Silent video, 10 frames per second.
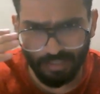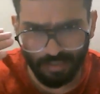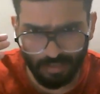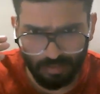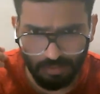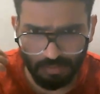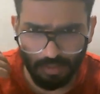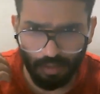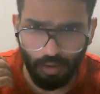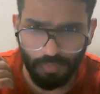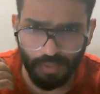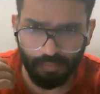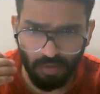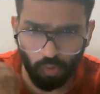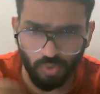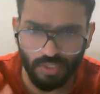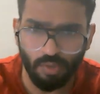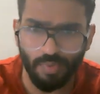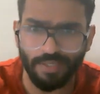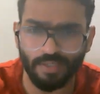below the
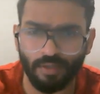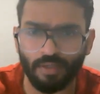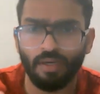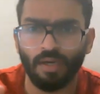equator,